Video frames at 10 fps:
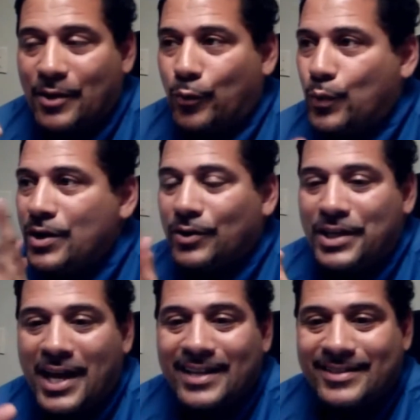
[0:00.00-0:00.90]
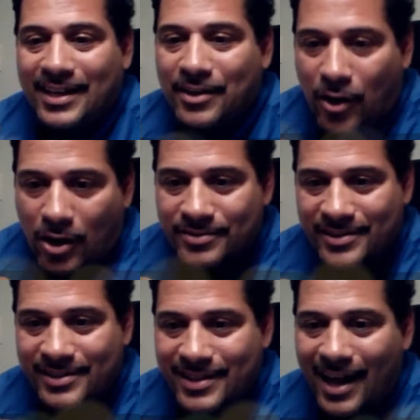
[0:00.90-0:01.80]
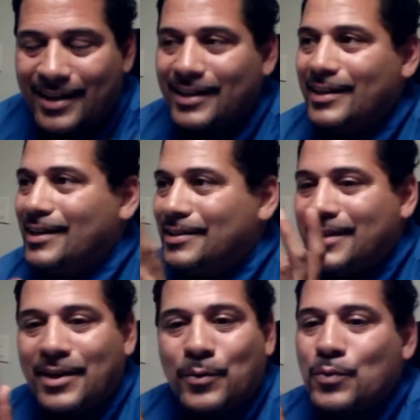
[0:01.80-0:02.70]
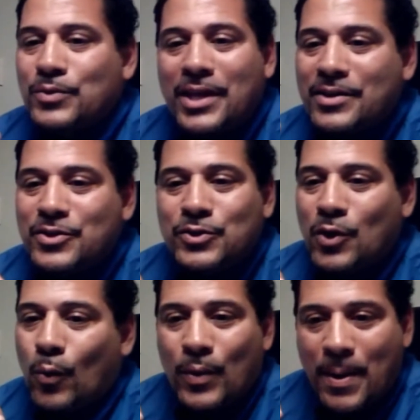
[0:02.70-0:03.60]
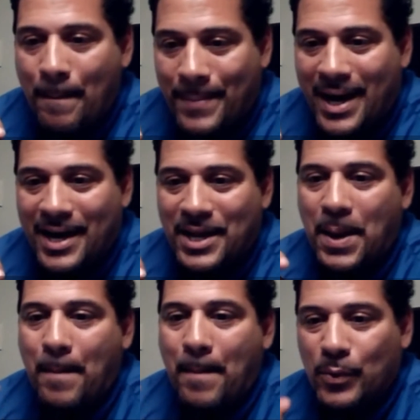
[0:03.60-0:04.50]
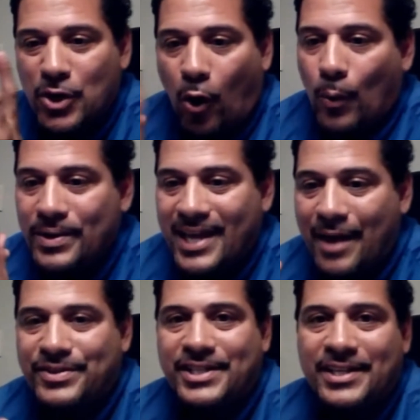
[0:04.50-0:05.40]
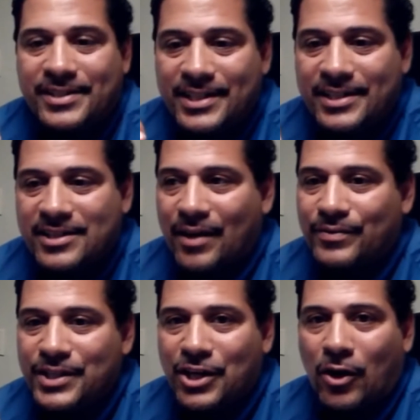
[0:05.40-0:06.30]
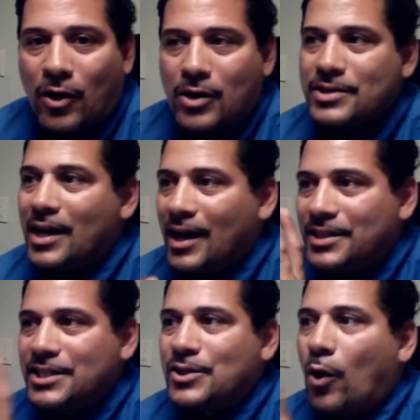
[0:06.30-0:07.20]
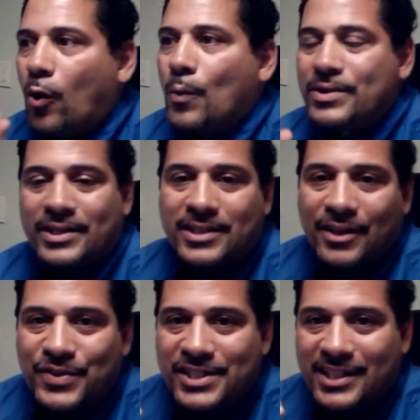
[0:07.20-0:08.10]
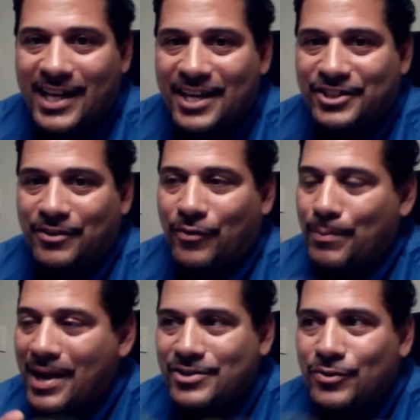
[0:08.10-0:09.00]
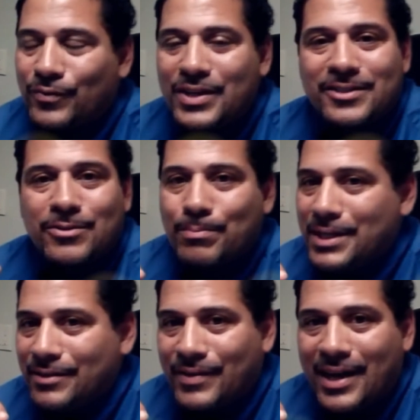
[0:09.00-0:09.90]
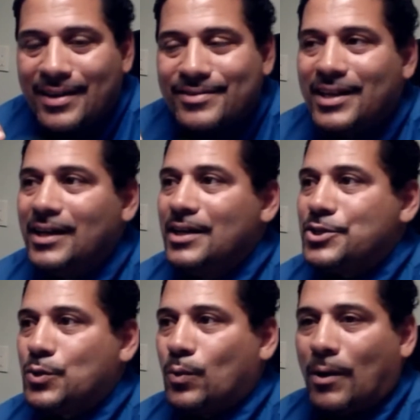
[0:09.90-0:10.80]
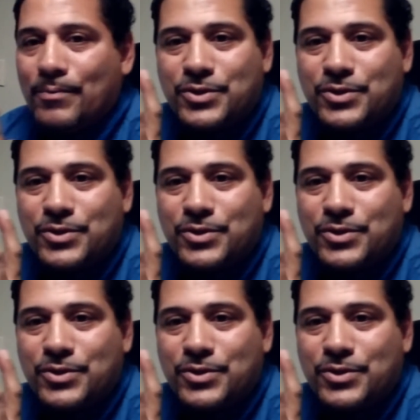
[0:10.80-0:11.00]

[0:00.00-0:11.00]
If we only had 10 cars in stock, then you know we're in bind. But we always have 60 to 70 cars, and there's always a different selection from SUVs to minivans to